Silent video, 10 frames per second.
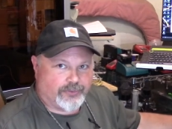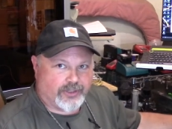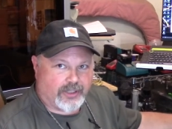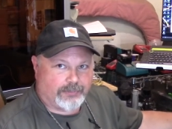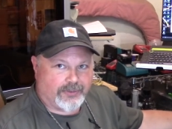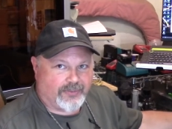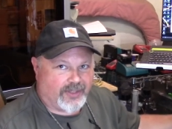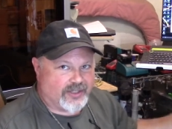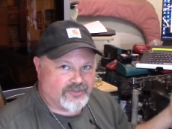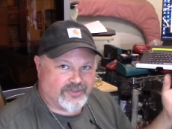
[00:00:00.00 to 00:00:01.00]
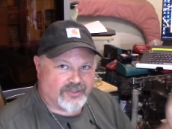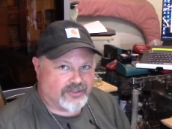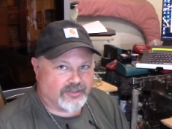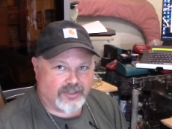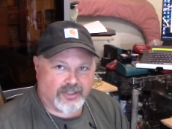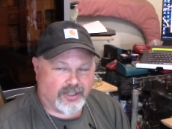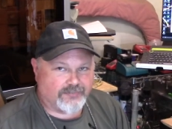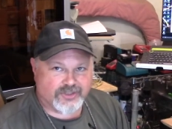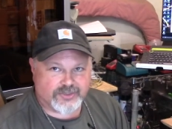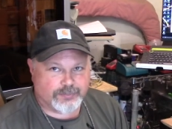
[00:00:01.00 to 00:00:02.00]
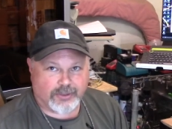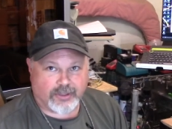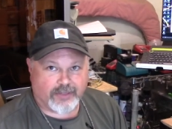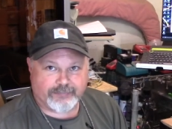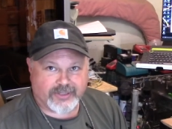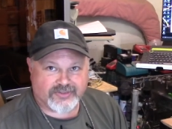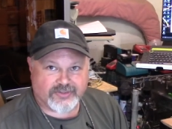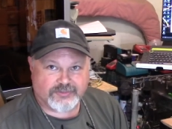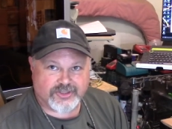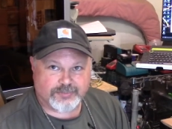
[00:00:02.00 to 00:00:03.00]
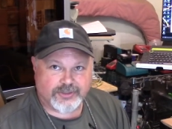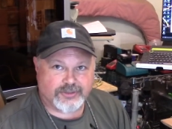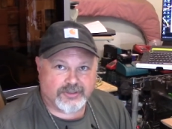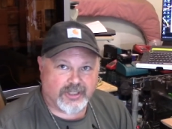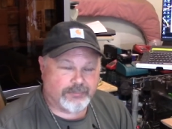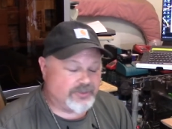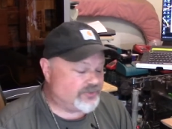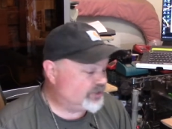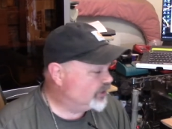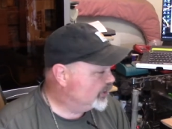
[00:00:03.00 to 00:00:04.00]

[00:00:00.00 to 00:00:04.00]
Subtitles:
a couple of things that I've just put off because I've just been too damn busy.